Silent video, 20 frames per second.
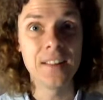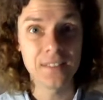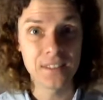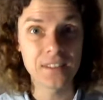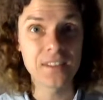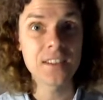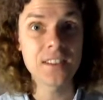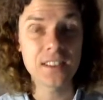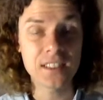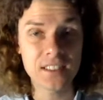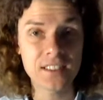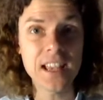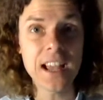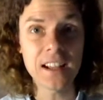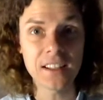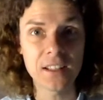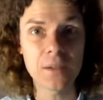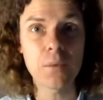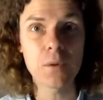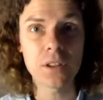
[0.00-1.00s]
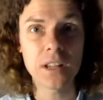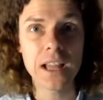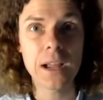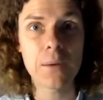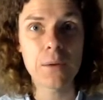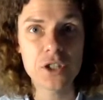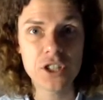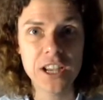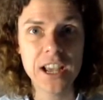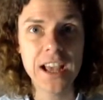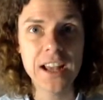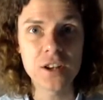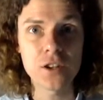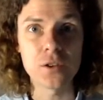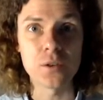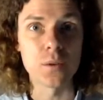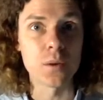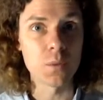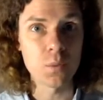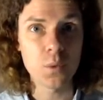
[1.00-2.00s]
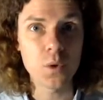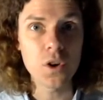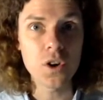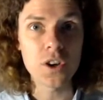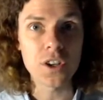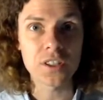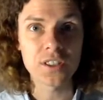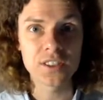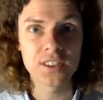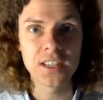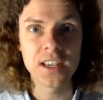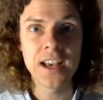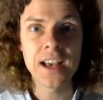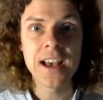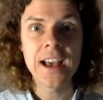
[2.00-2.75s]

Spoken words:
This is exactly what language can do. It works.